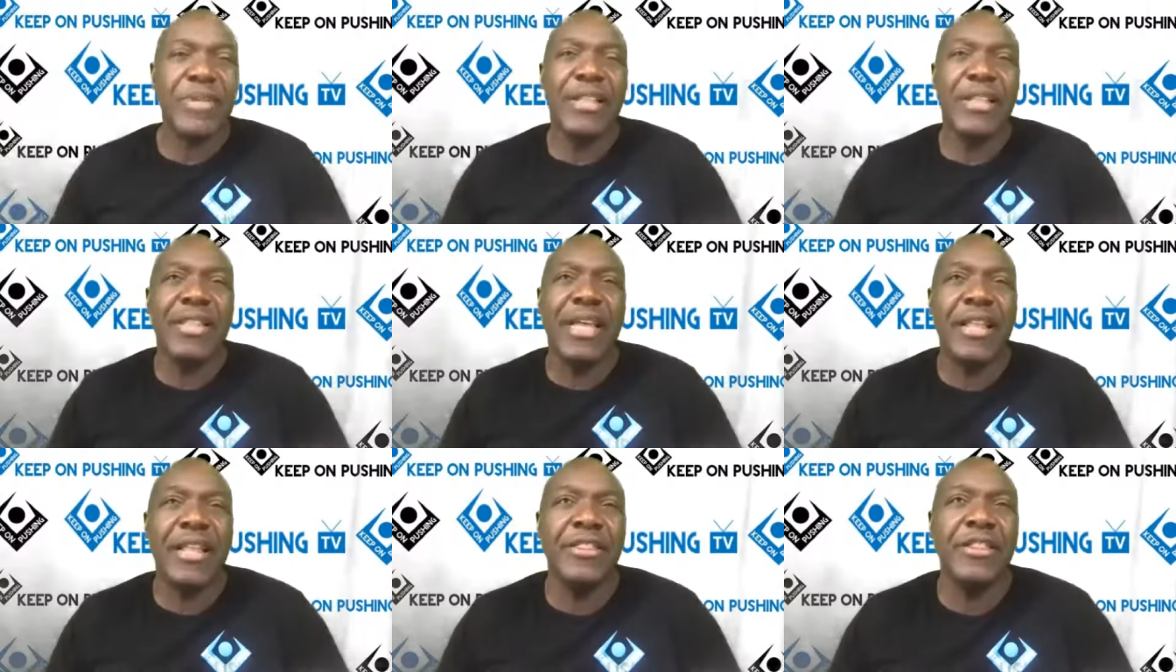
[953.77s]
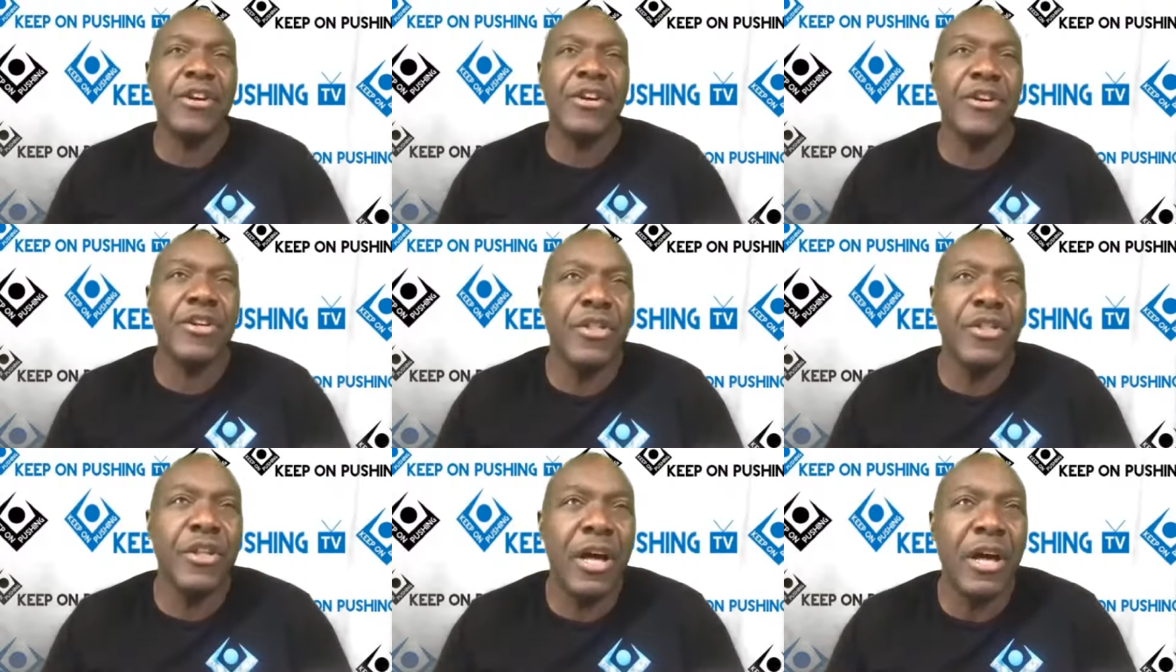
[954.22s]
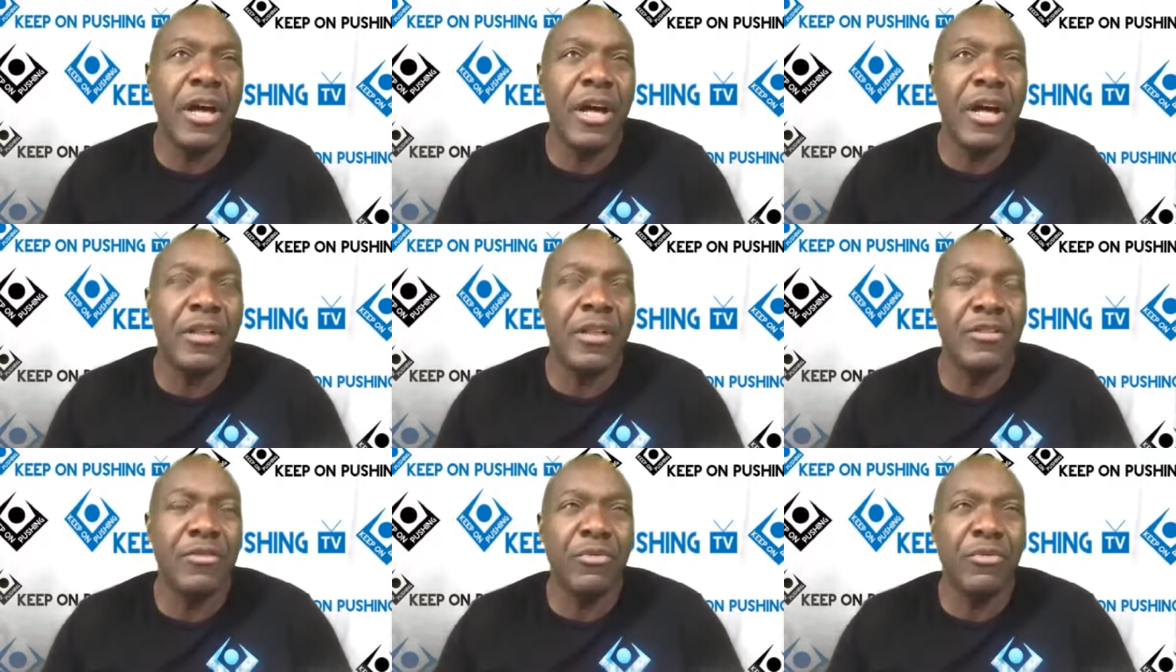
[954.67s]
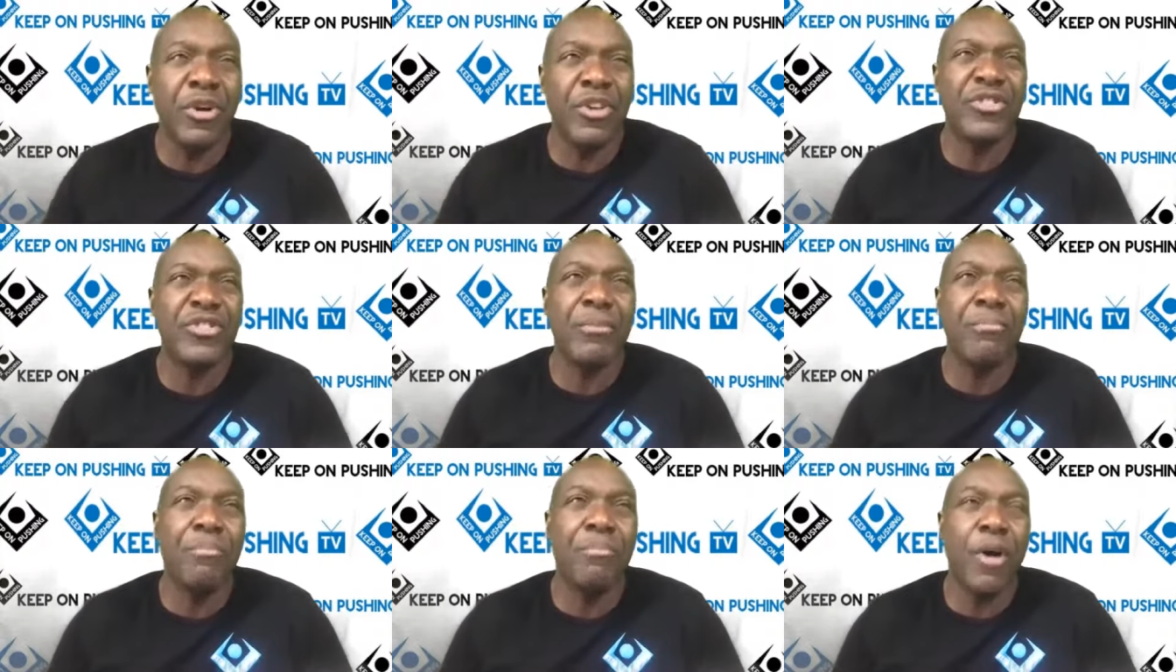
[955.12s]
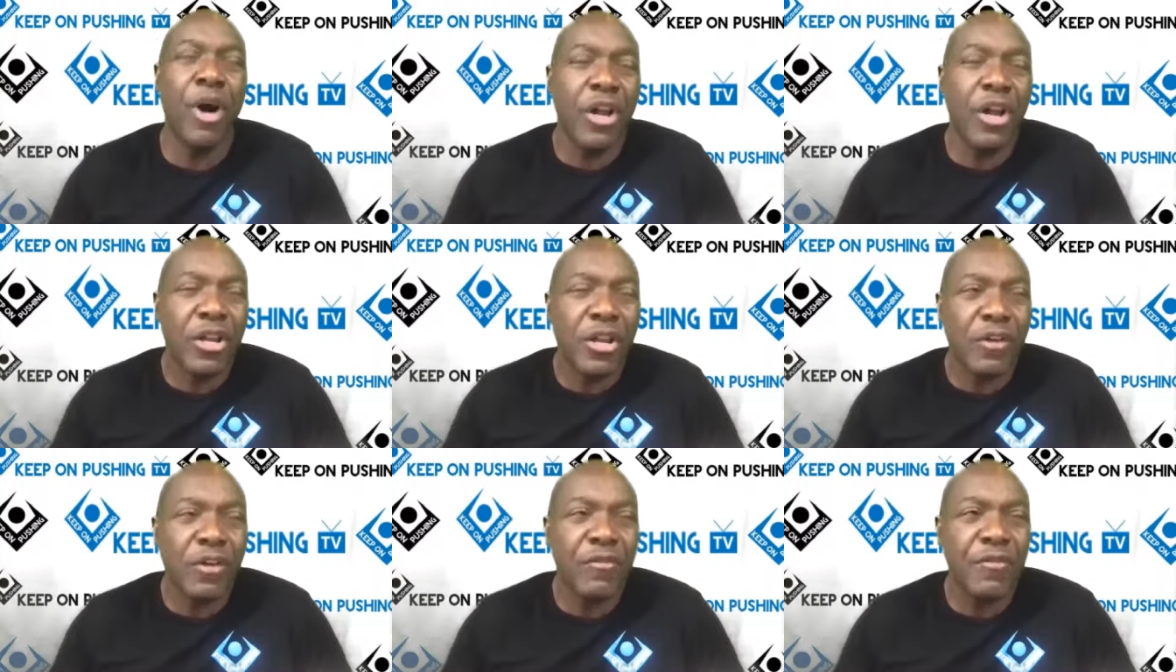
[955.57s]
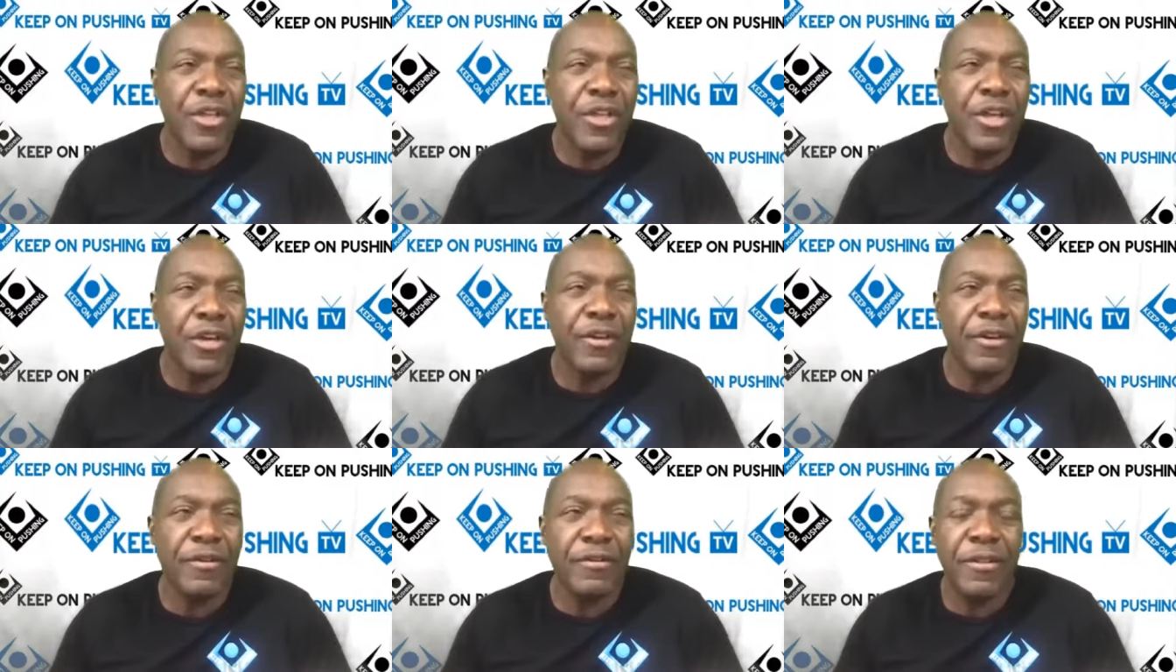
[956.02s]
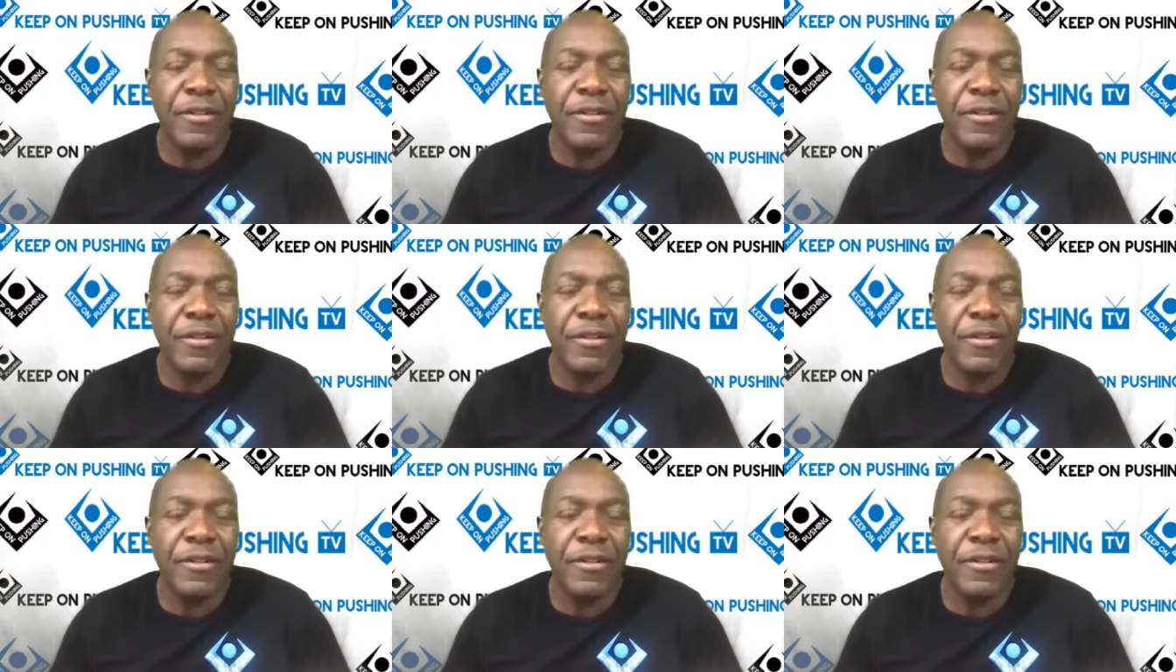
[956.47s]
then that there was a bulk of the